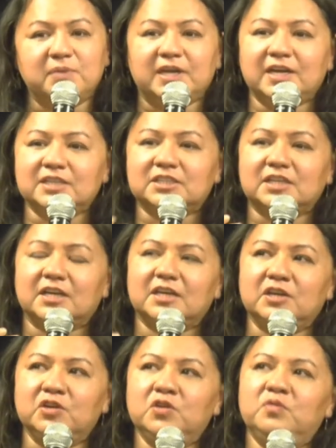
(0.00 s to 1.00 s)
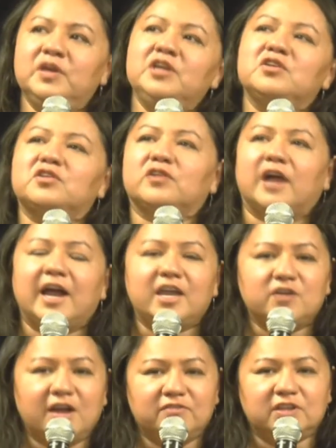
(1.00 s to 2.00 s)
Because you know when you cry,
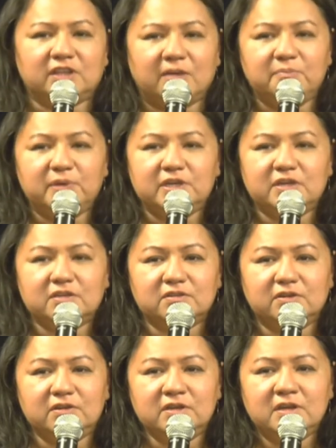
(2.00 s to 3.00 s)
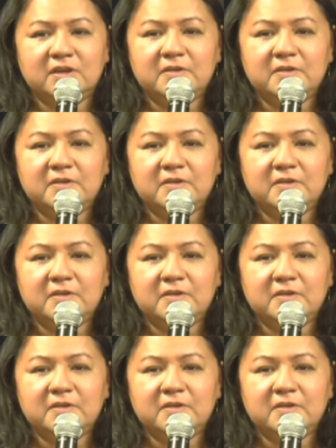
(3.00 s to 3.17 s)
you have a lump in your throat?